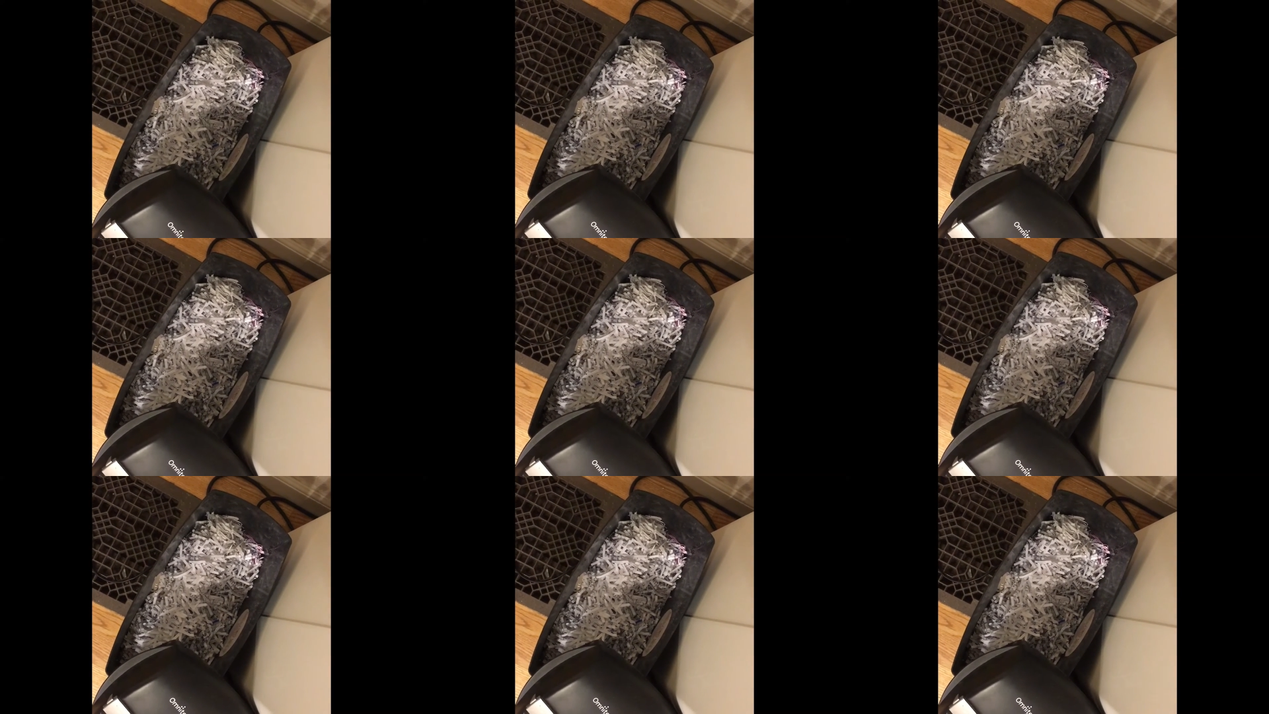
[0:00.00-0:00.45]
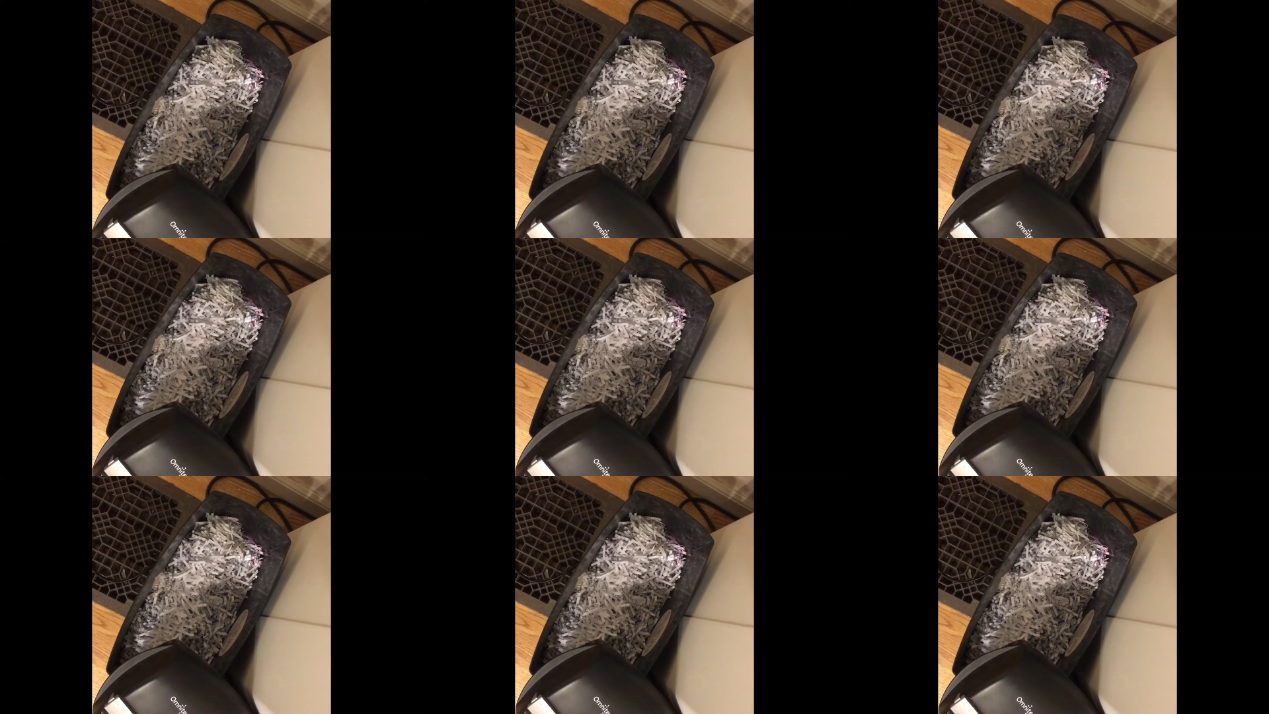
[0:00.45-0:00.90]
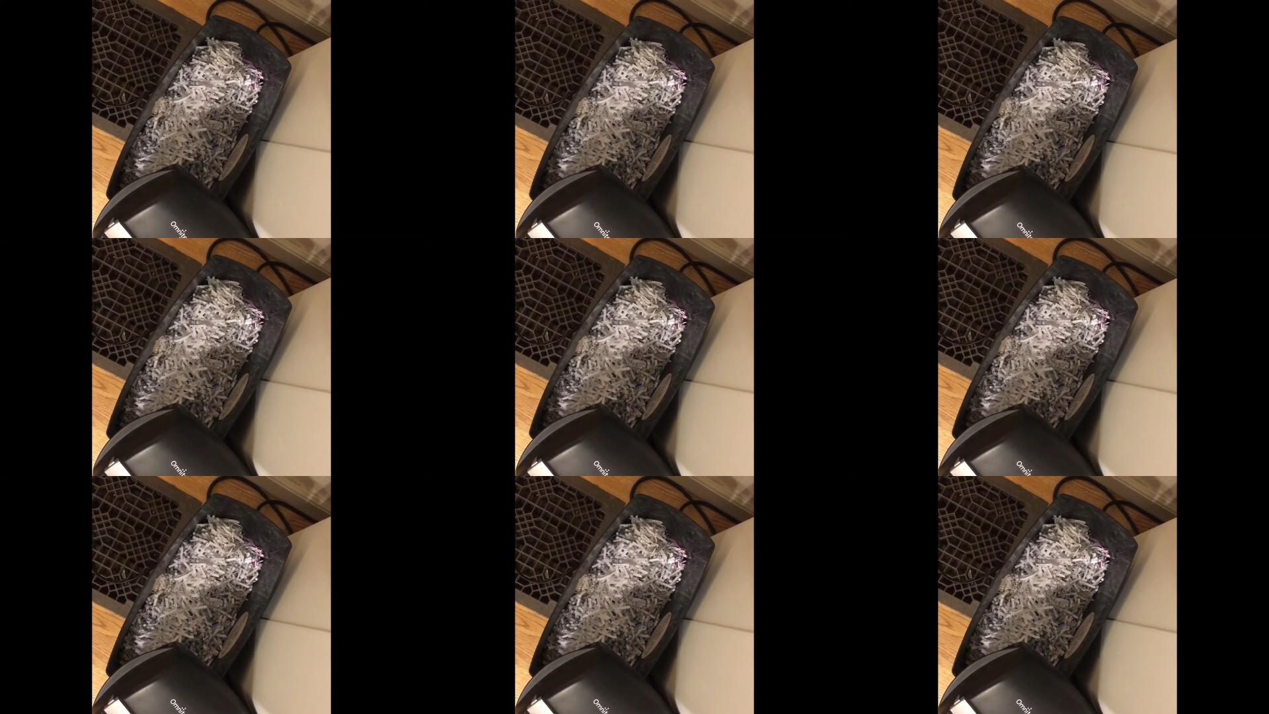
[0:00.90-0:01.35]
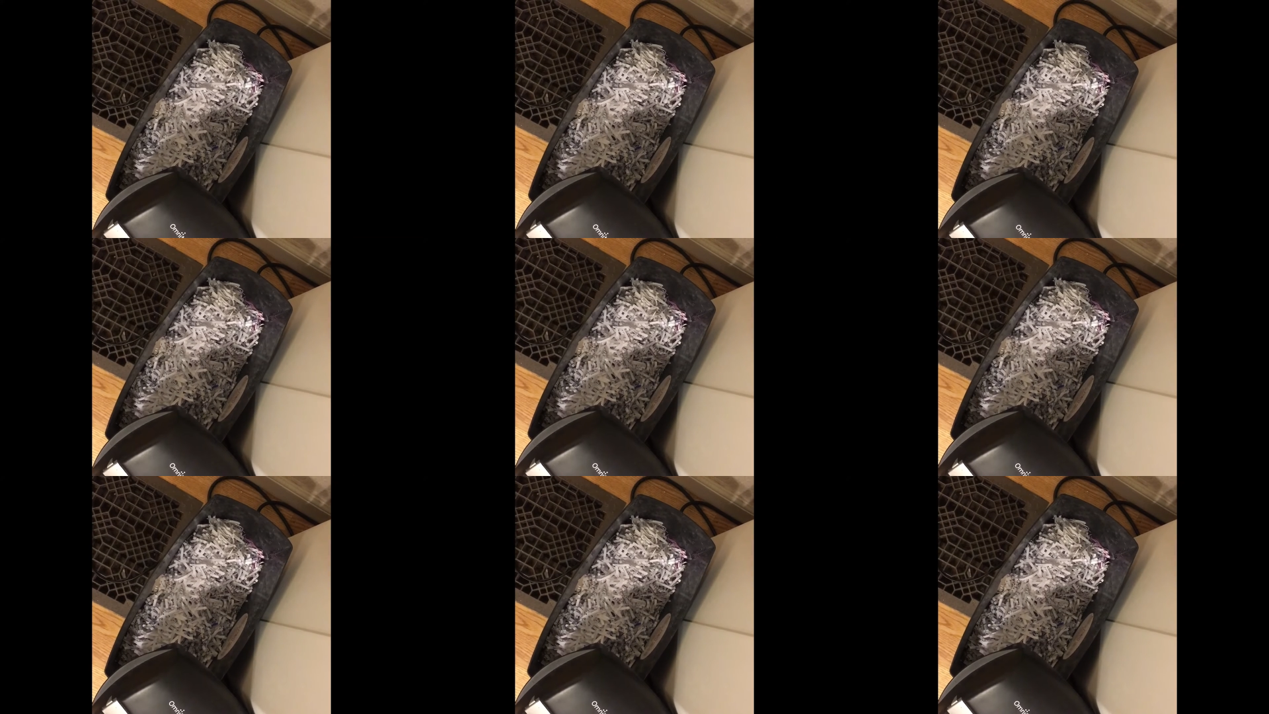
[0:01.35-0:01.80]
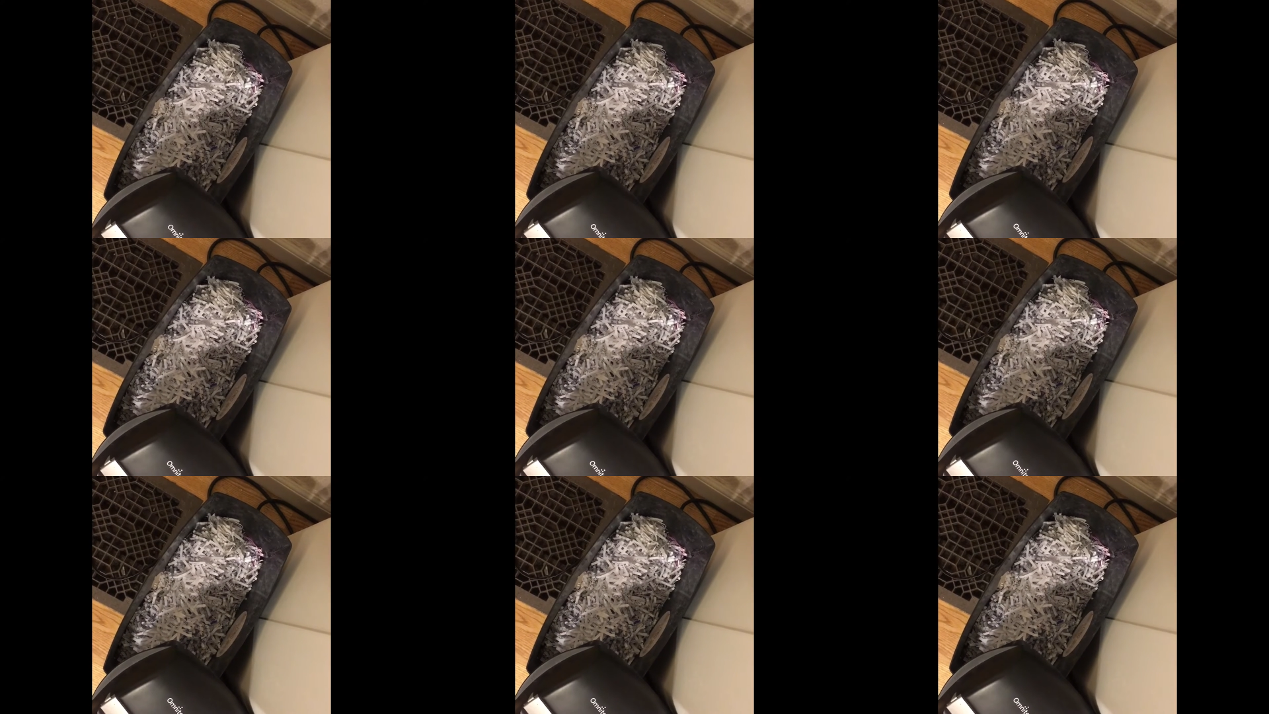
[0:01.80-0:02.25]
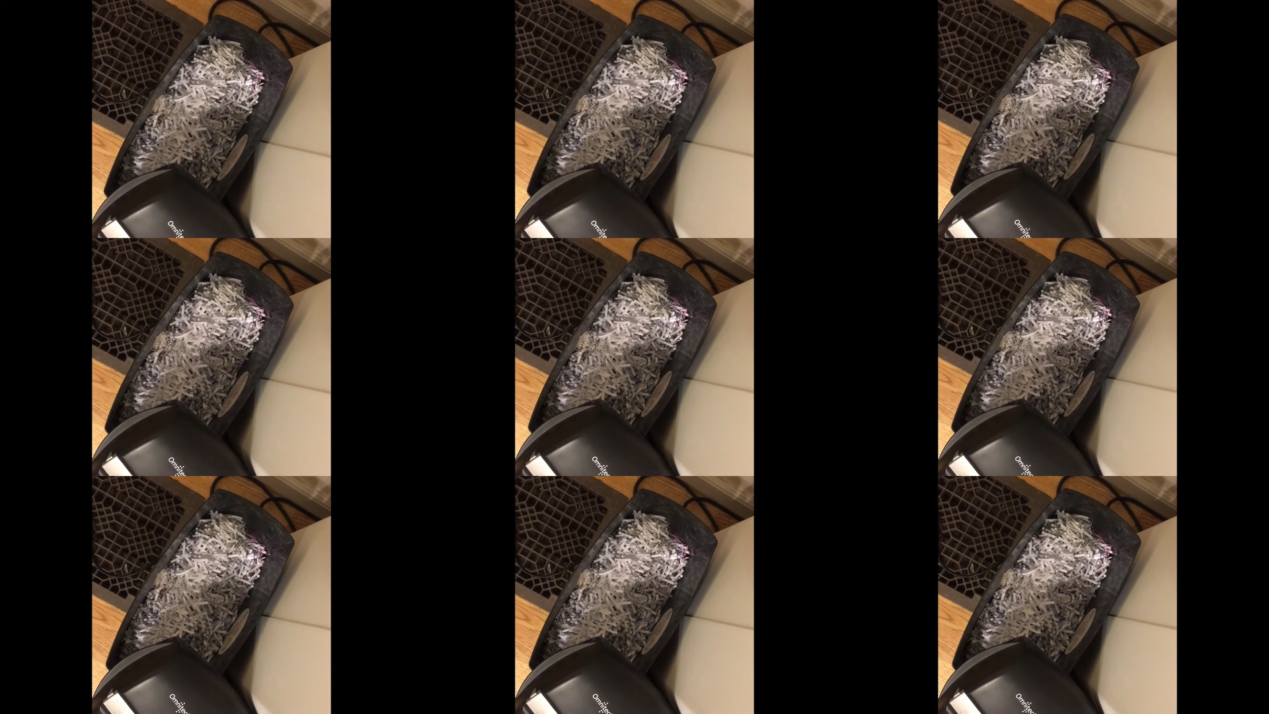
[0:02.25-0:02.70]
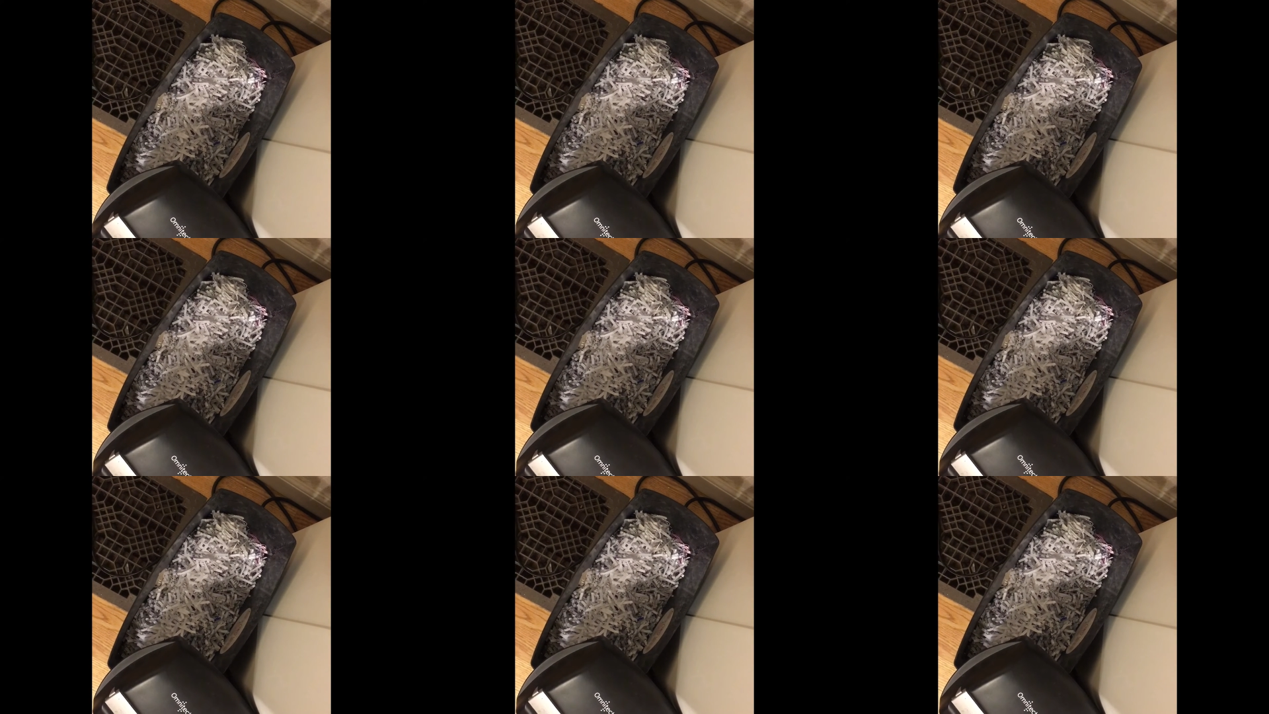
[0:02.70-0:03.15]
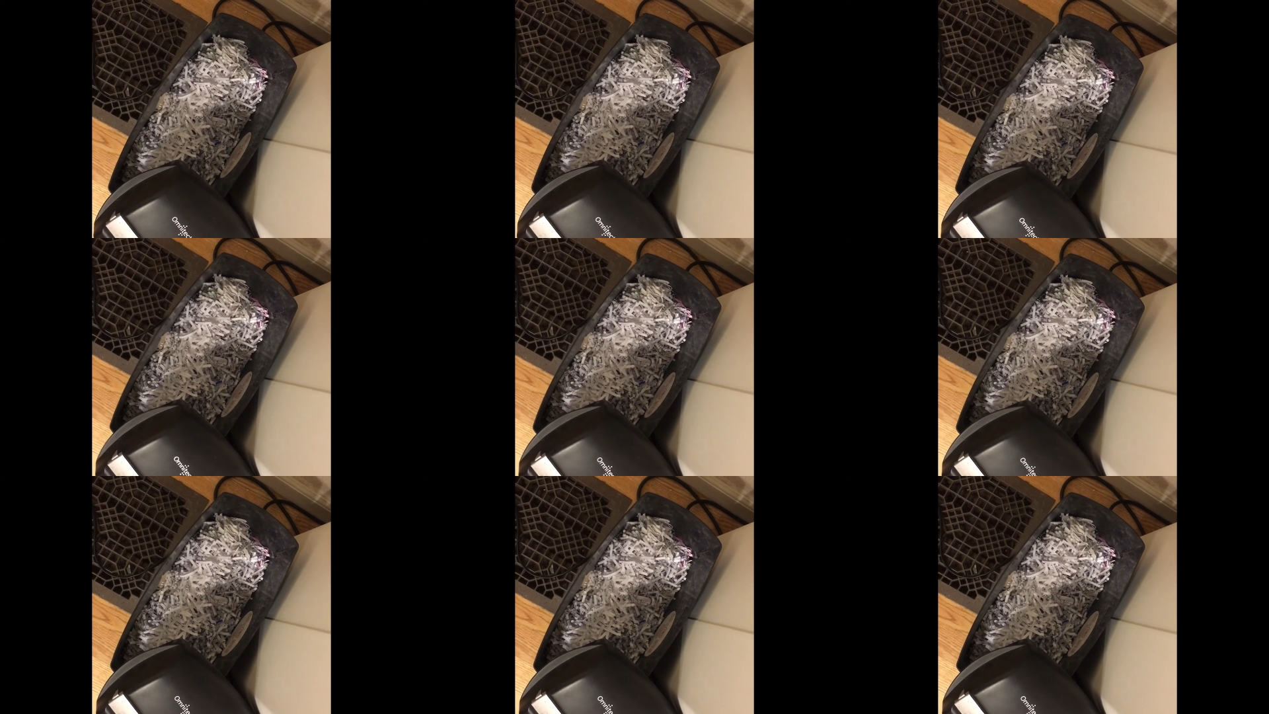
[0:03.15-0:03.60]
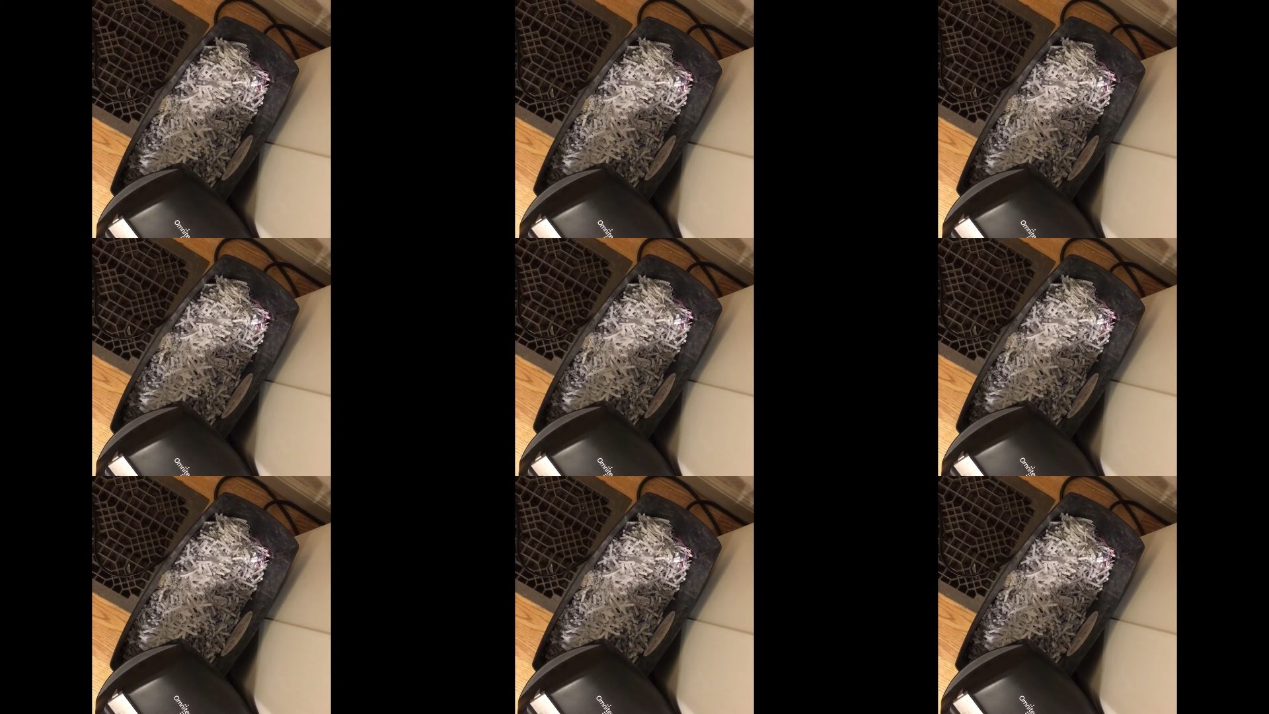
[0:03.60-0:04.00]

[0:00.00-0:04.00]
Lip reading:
No face is visible, so there are no lips to read.